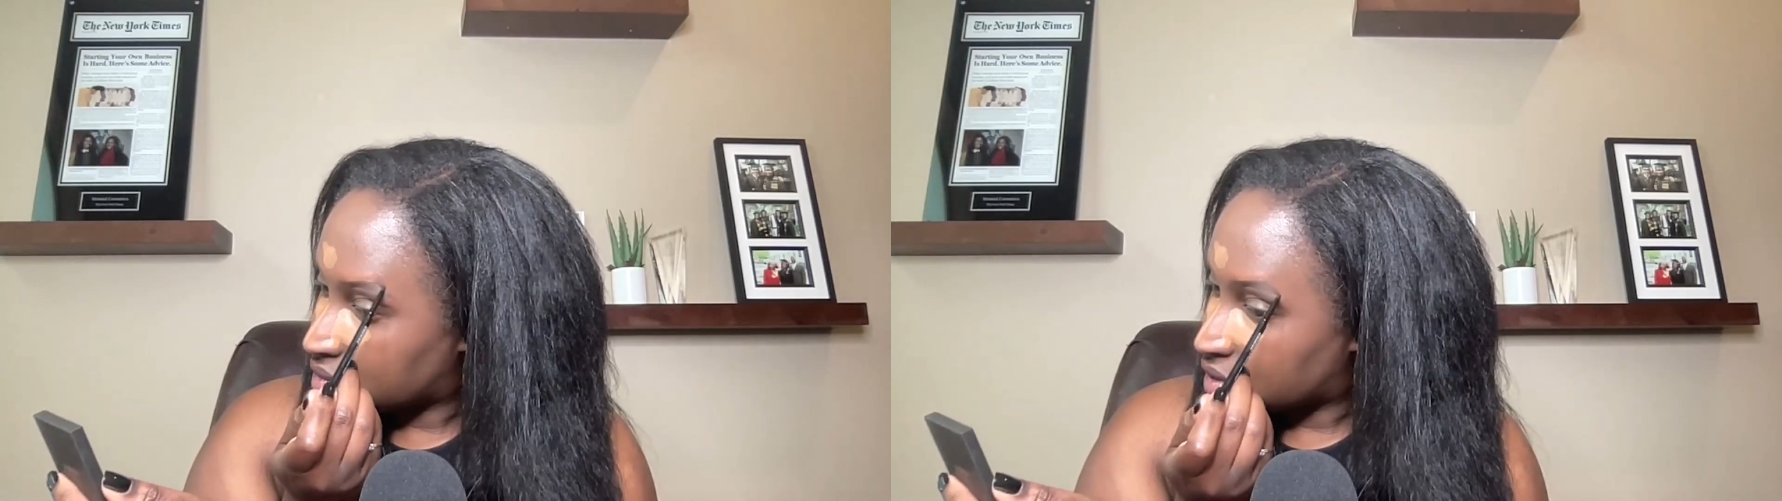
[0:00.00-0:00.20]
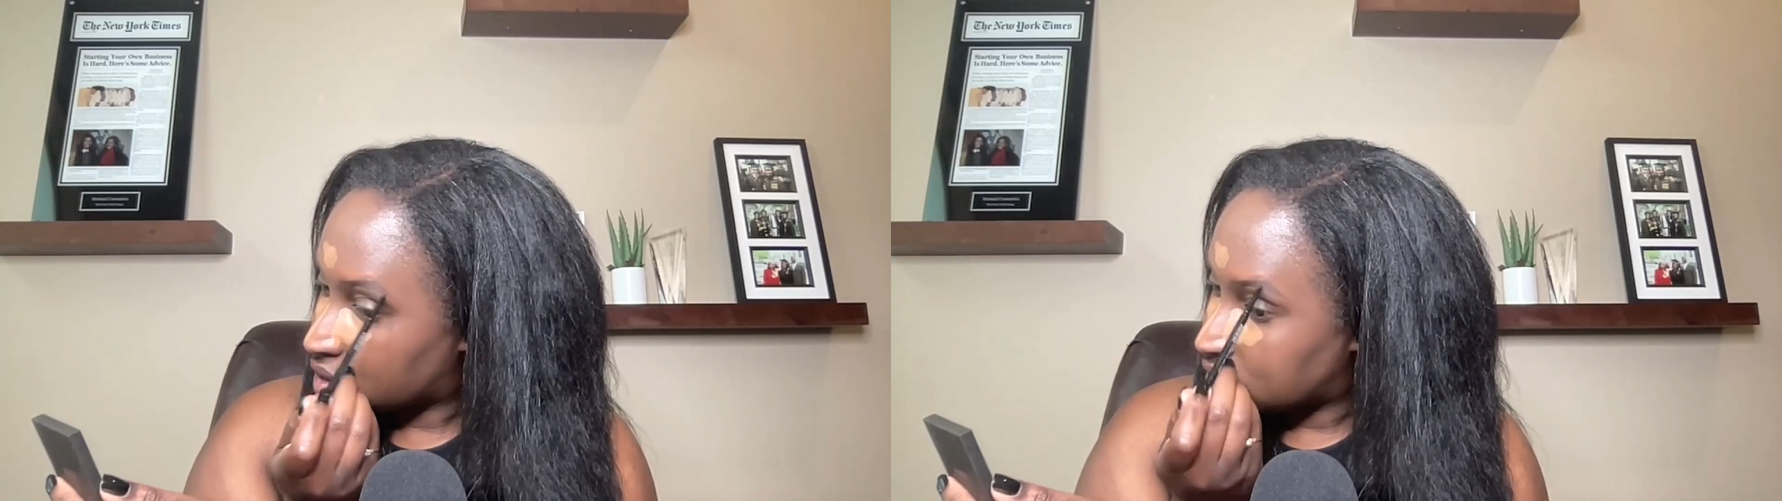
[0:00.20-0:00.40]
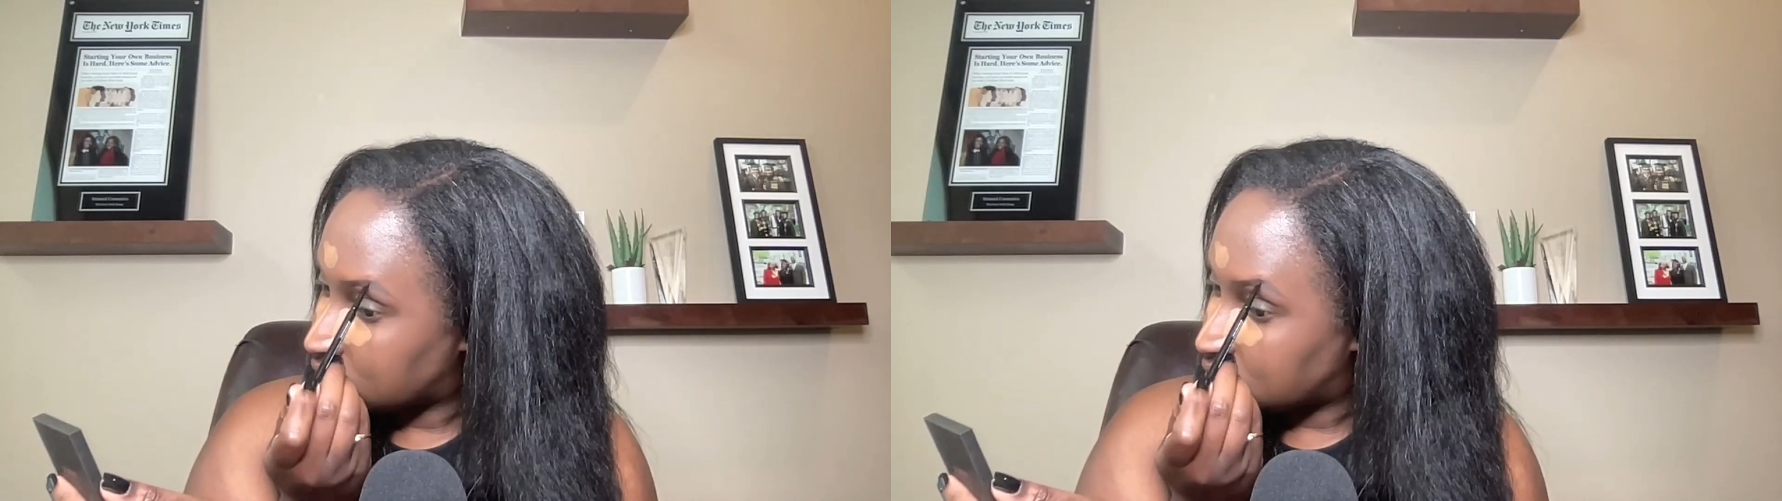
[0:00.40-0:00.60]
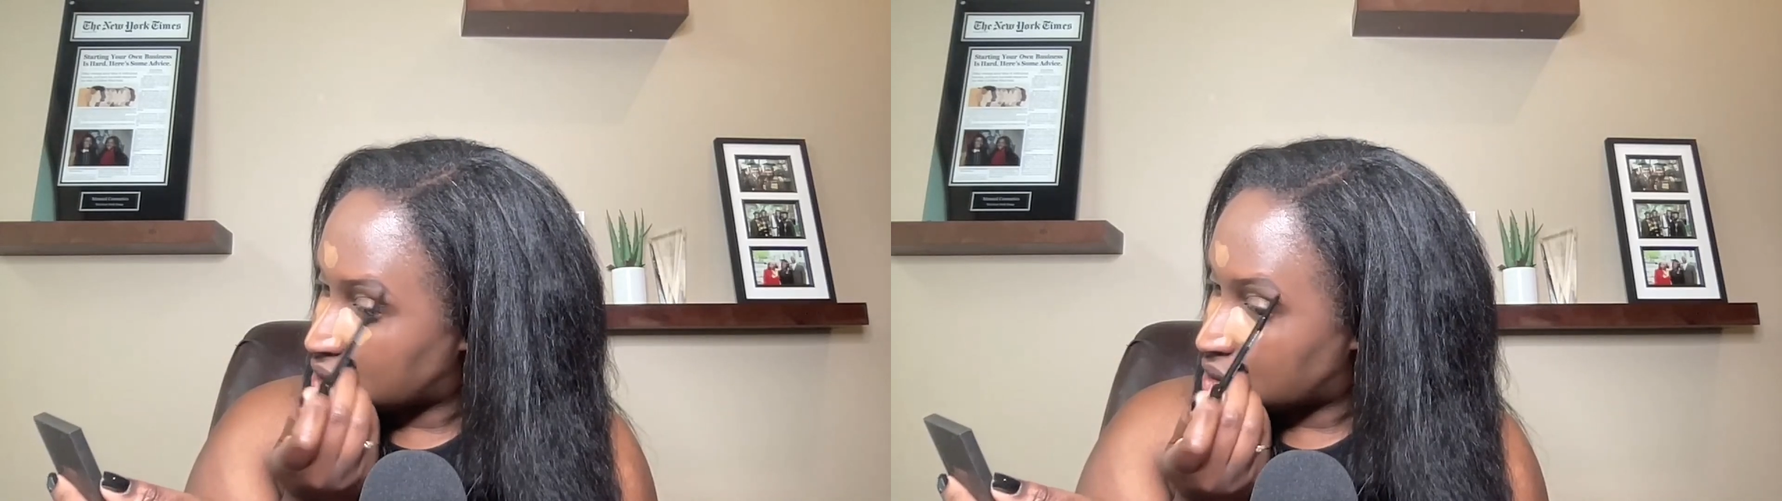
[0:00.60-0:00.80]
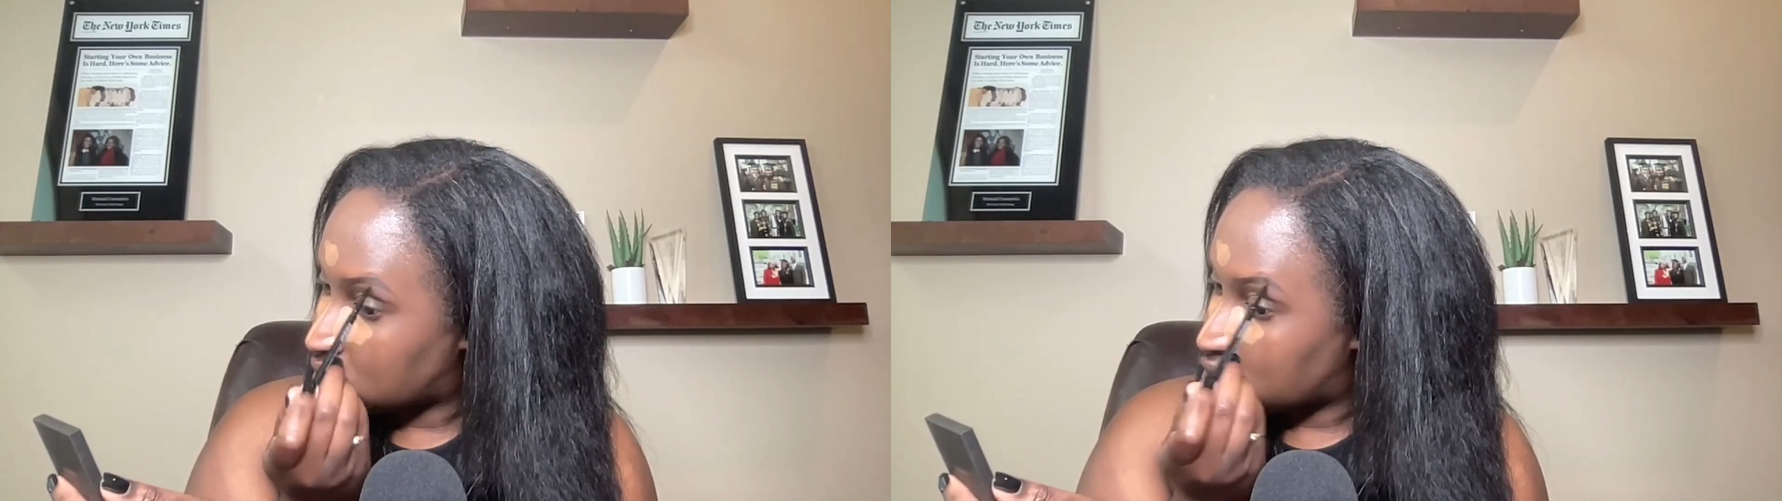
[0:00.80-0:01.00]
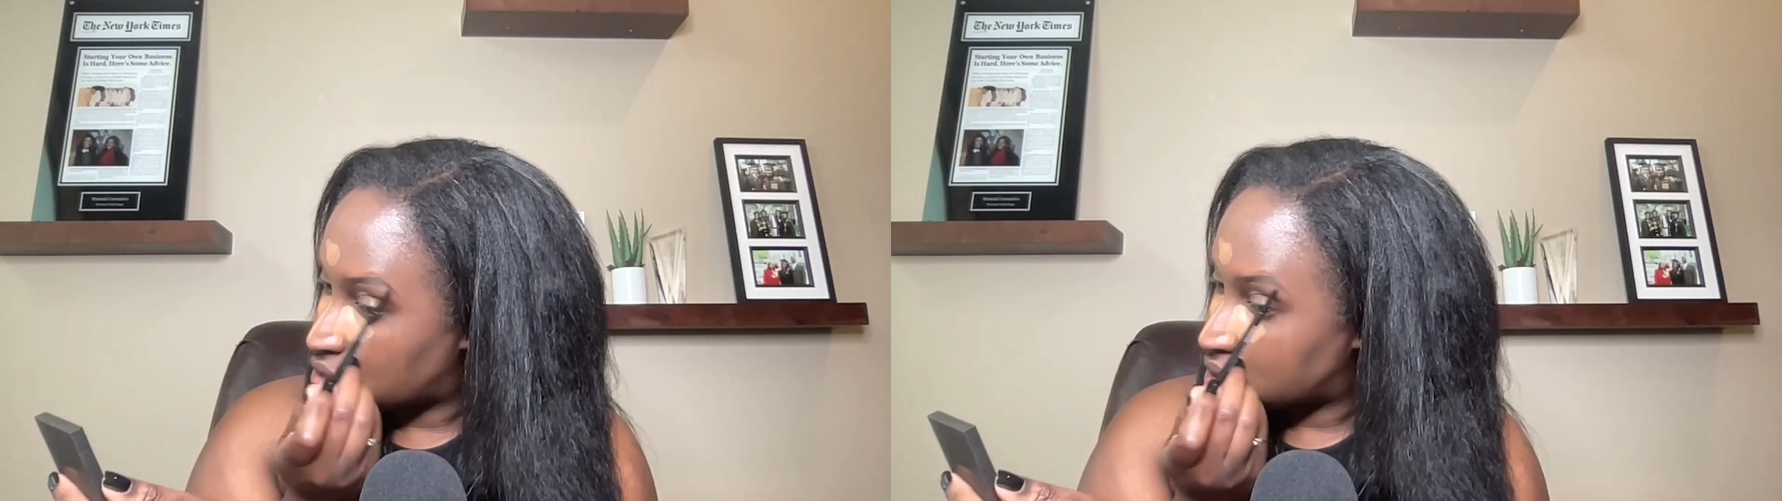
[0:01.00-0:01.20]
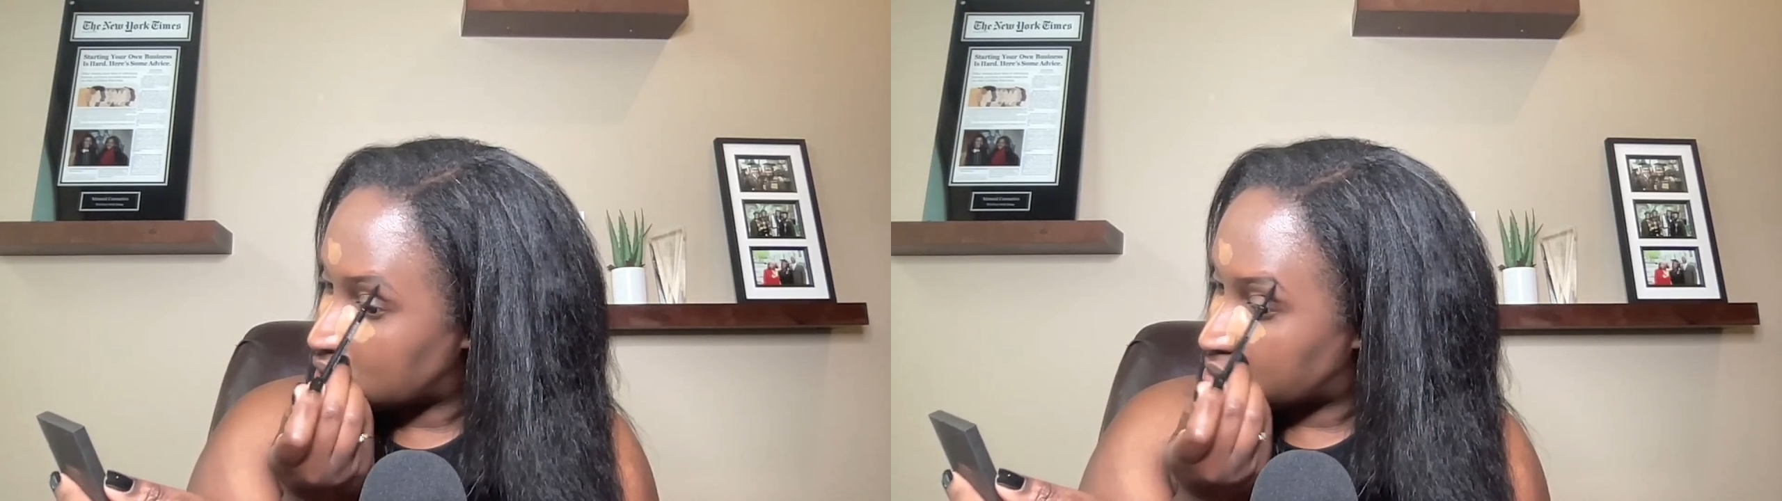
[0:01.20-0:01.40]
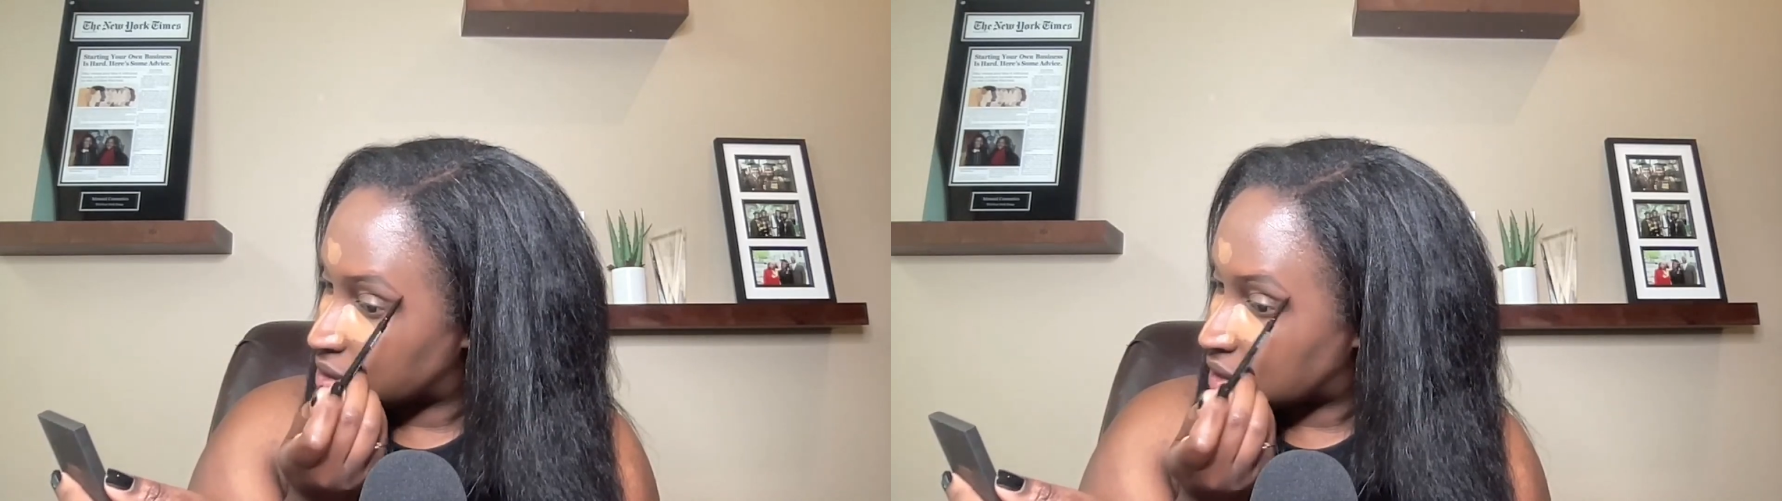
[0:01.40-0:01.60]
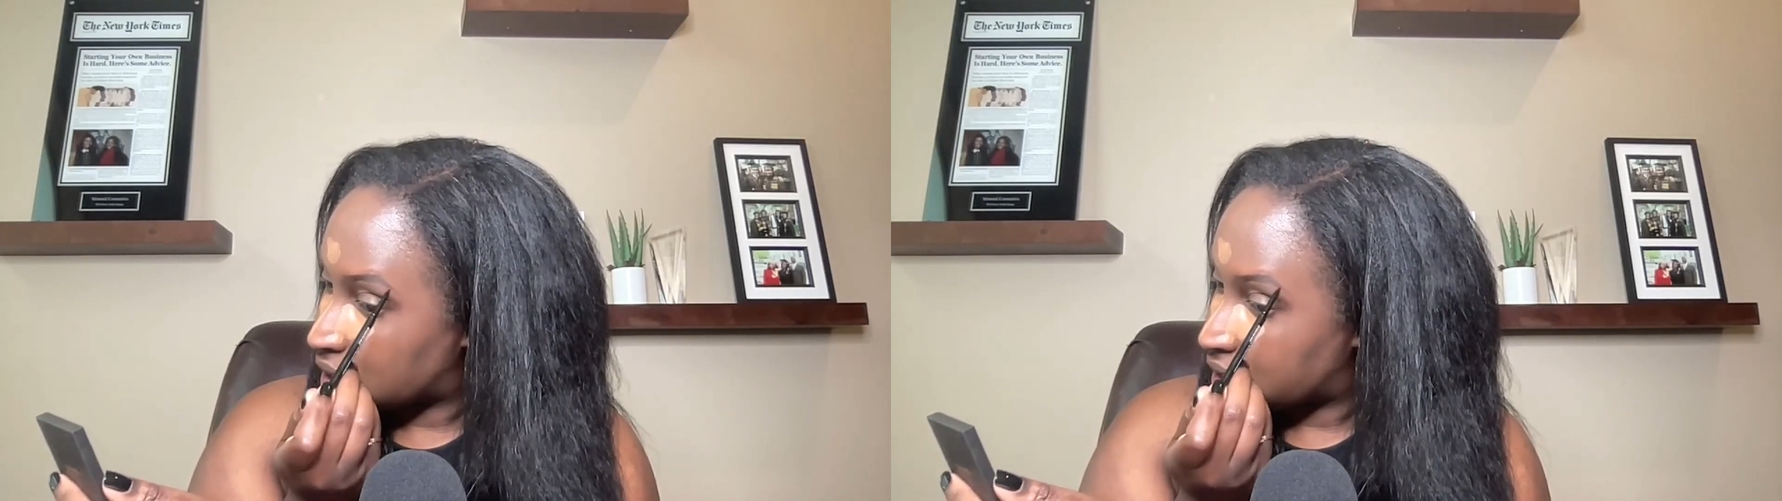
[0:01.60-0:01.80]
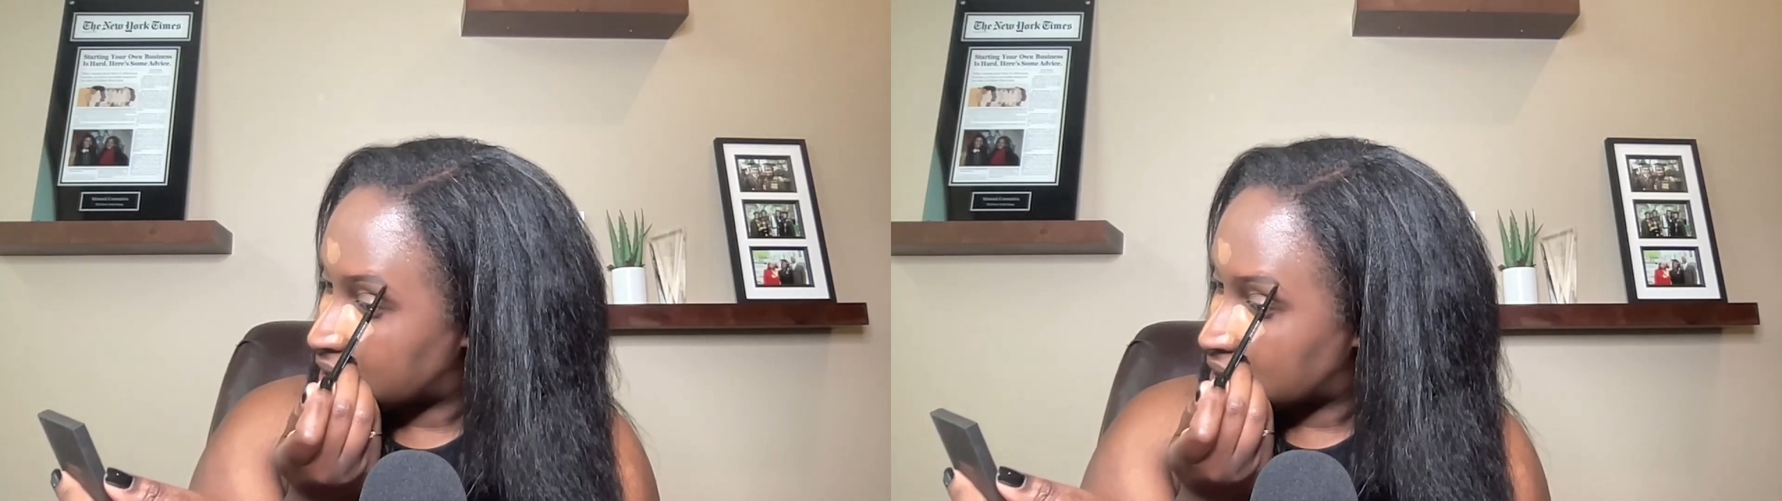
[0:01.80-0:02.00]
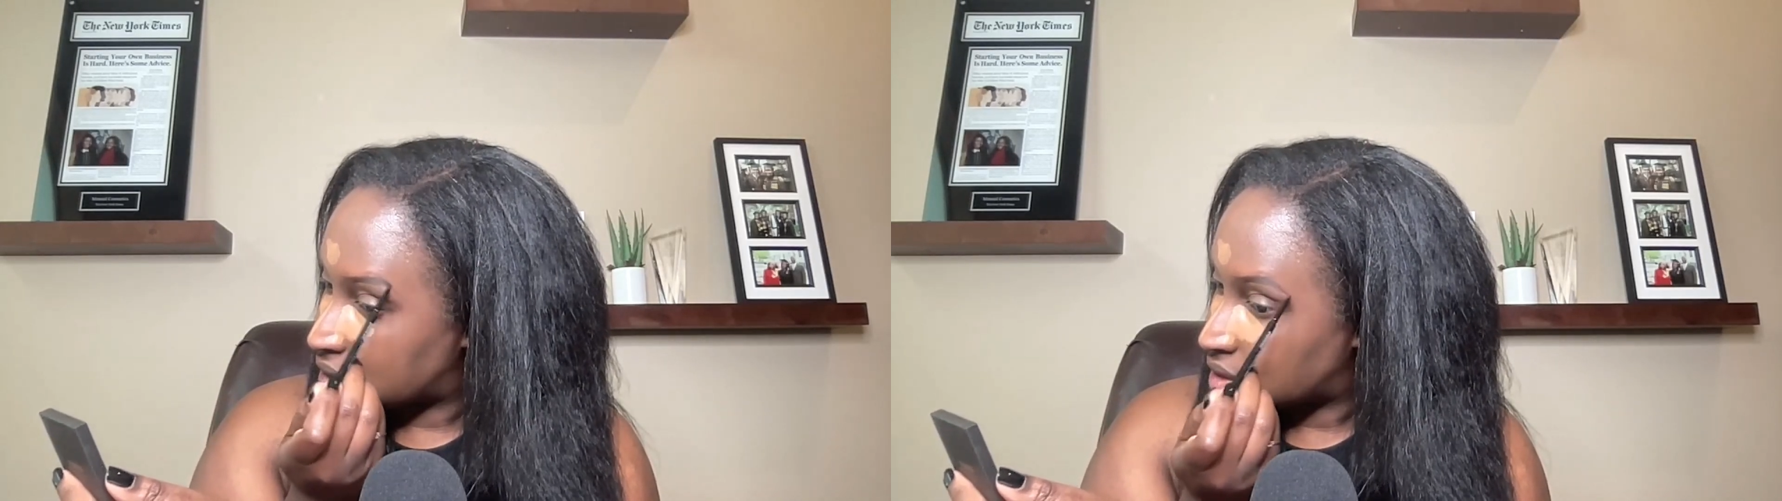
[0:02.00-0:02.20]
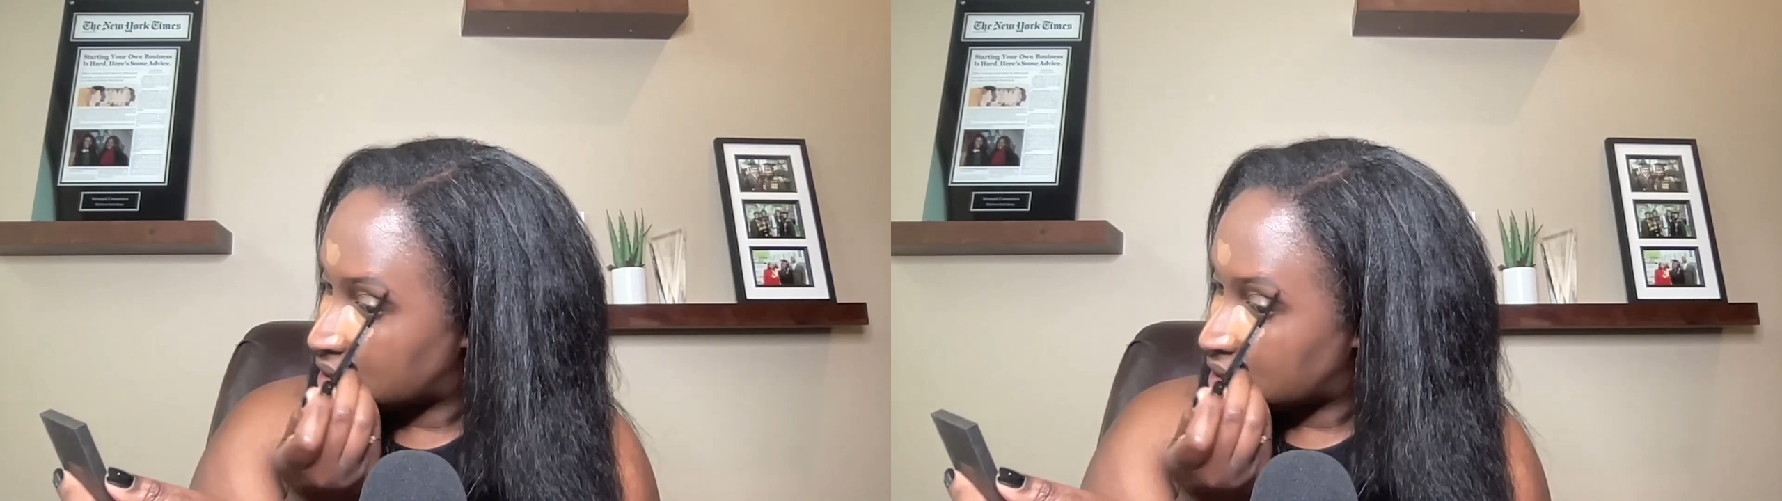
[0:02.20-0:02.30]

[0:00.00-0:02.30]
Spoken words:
Because it's so precise.